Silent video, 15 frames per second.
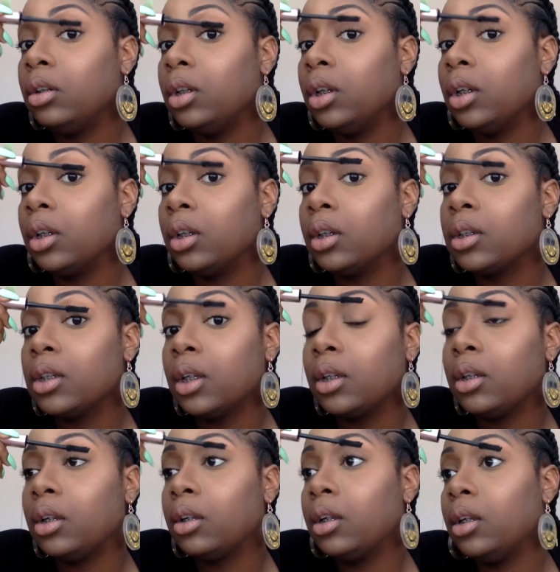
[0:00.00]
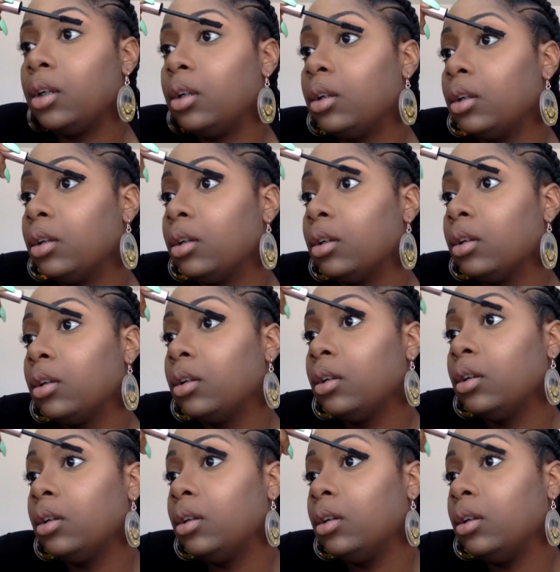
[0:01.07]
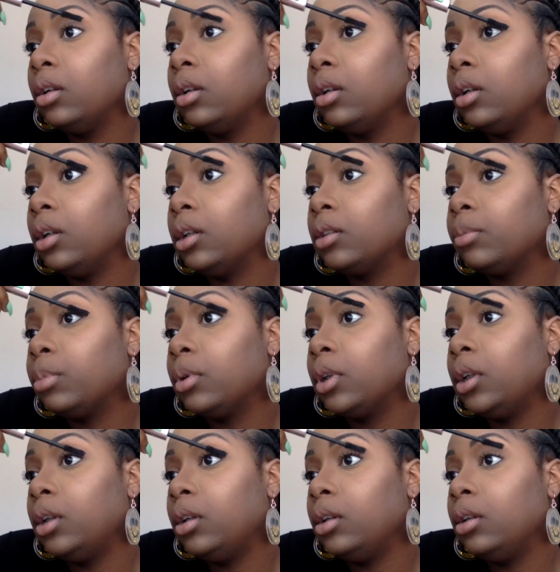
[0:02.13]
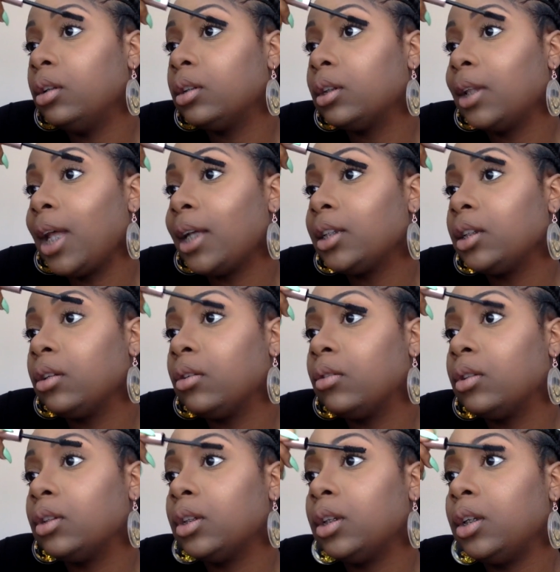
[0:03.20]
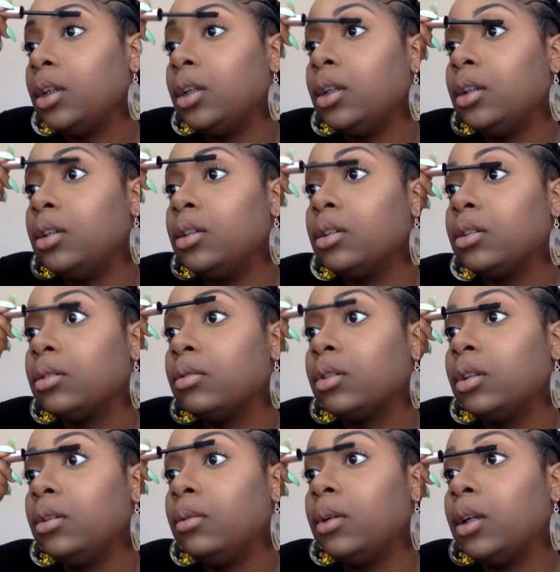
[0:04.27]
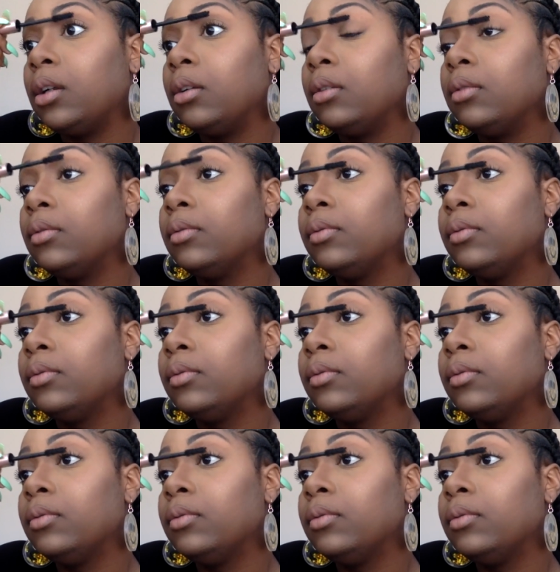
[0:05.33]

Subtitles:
Yeah, looks like they're getting, it's pretty, it's latching onto the end, so yeah.